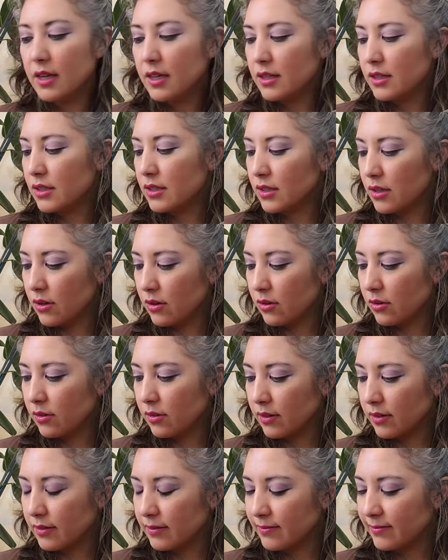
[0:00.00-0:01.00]

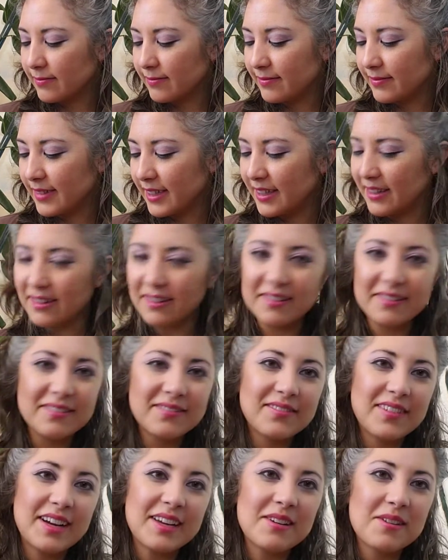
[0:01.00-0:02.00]
So,
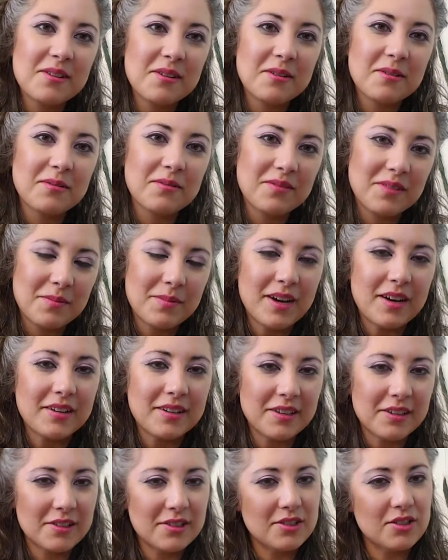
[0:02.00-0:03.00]
I know
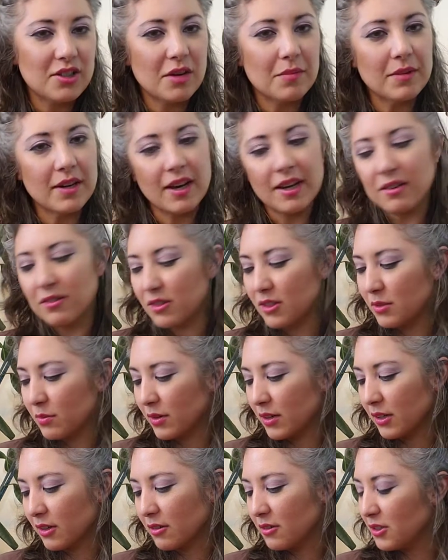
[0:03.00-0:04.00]
rebellious Gemini, you just
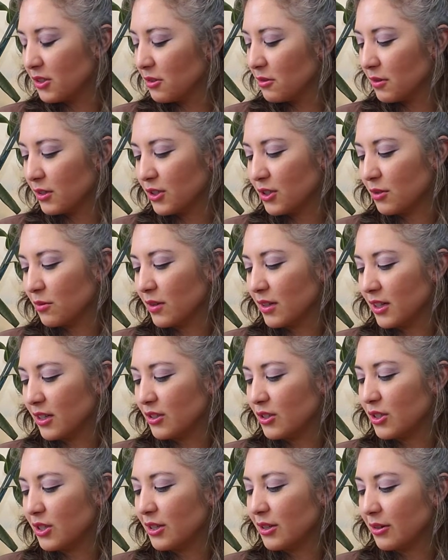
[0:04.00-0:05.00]
want to go do what you want to
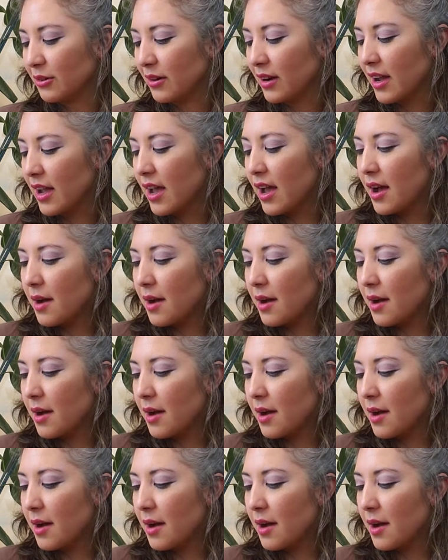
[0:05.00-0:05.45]
do.